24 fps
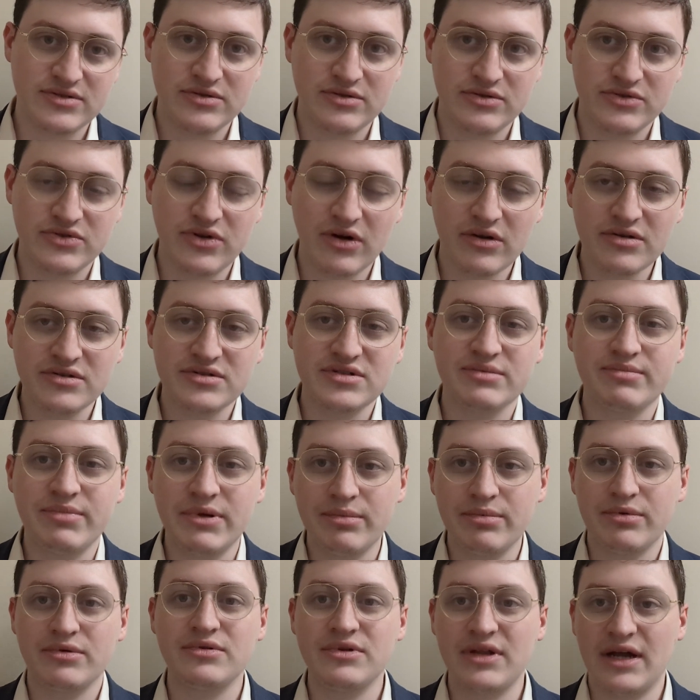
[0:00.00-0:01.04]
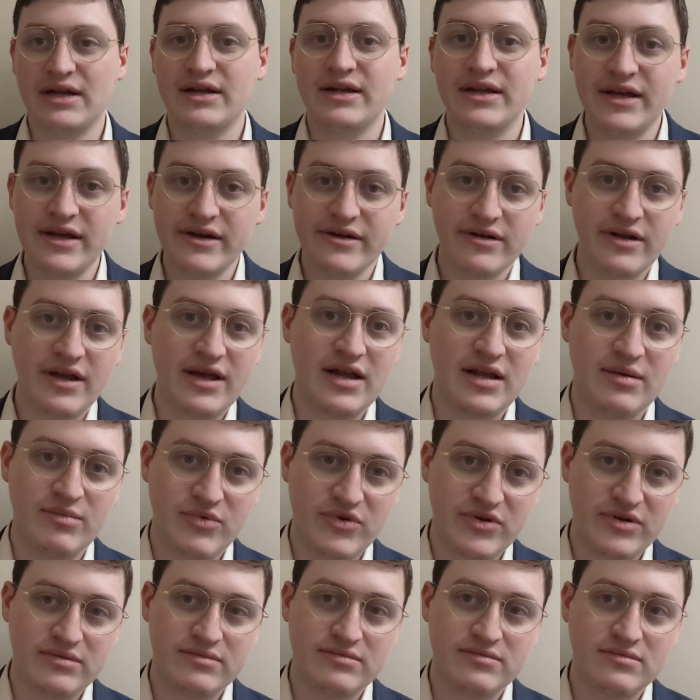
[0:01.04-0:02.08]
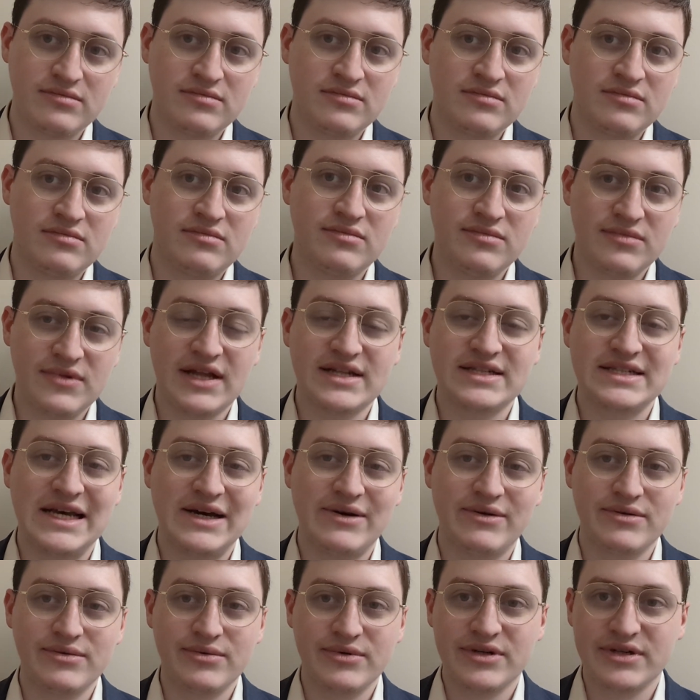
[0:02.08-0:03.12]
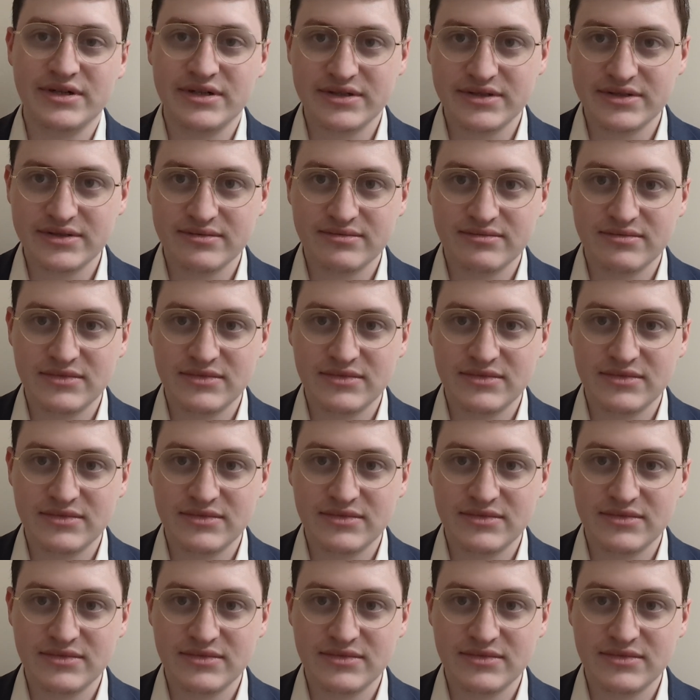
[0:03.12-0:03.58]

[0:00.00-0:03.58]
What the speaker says: you start to see people not caring anymore. That's how it works.